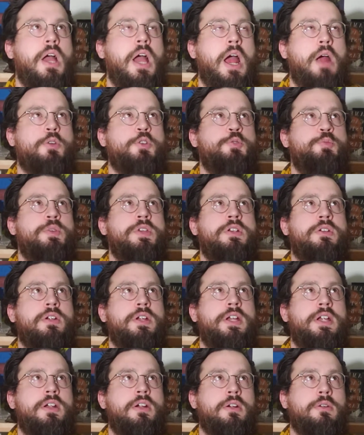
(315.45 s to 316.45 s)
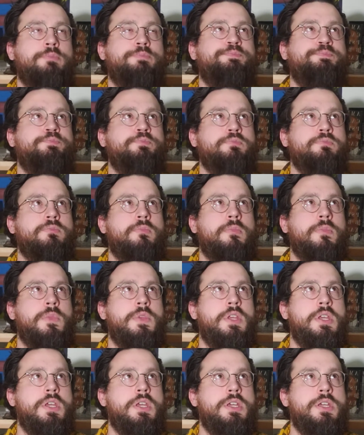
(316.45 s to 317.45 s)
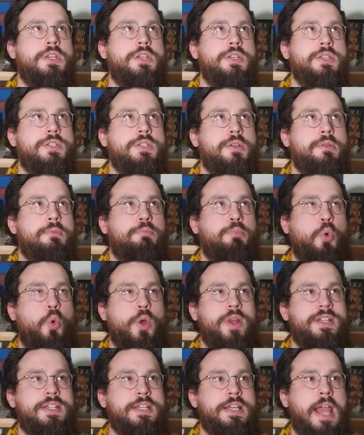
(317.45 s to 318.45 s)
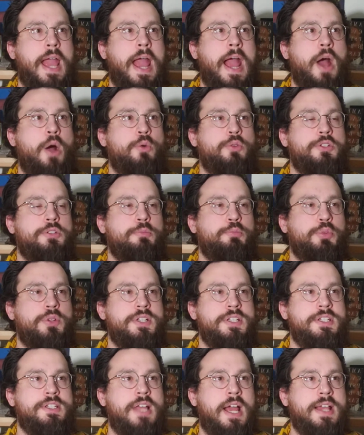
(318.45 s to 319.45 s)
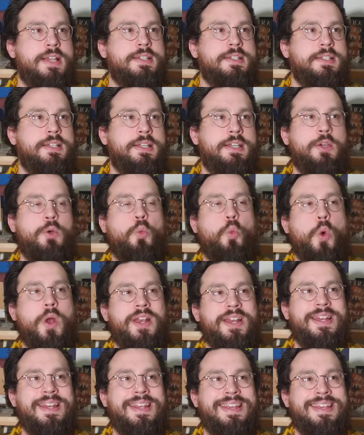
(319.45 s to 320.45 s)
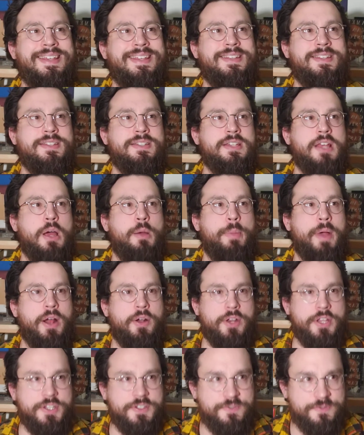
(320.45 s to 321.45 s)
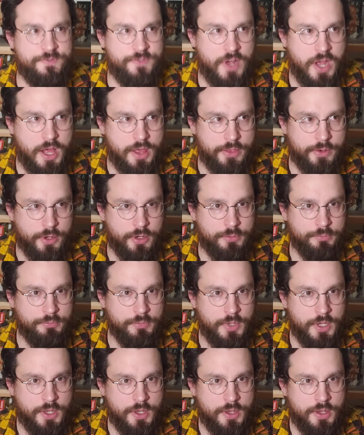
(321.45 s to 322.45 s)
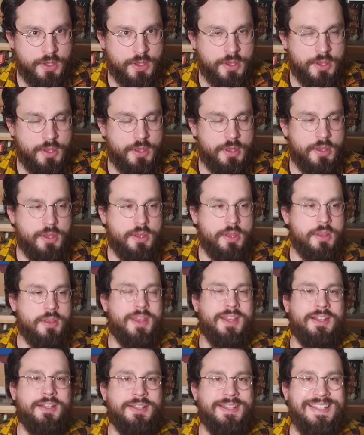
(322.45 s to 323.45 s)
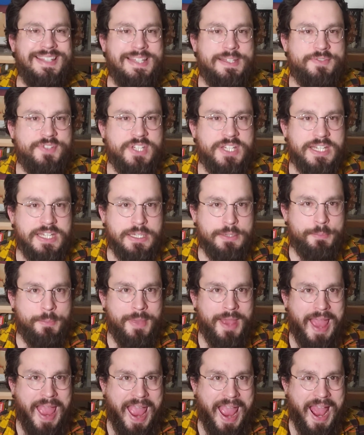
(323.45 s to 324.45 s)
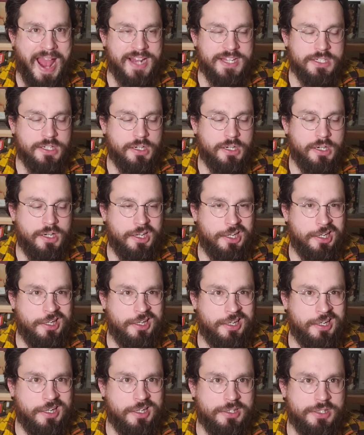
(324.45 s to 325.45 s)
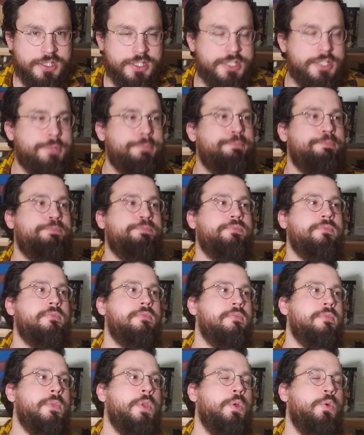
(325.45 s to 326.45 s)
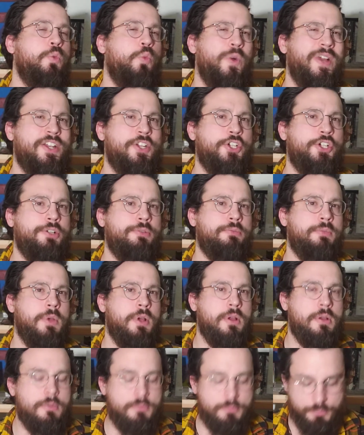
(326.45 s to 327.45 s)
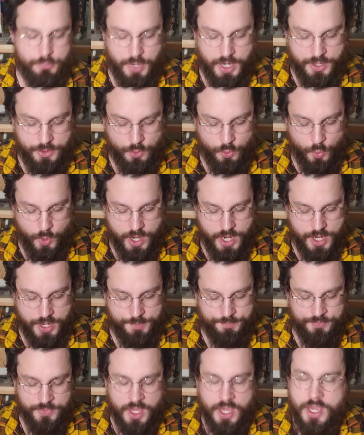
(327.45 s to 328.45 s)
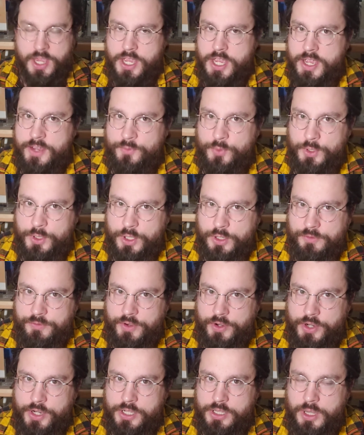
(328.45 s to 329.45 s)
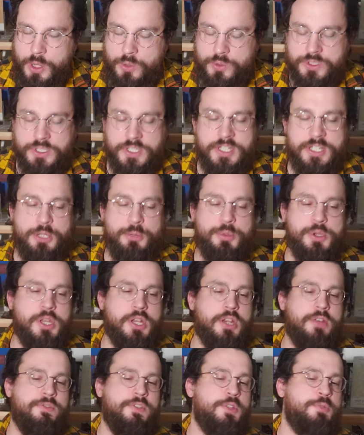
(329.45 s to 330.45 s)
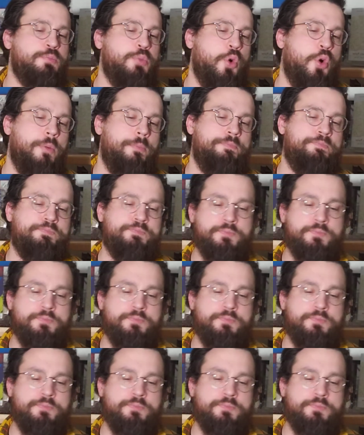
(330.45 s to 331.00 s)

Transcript: our speaker here is pointing out precisely what it is about his father that leaves him at odds, which, by the way, if we look very closely at the beginning of this poem,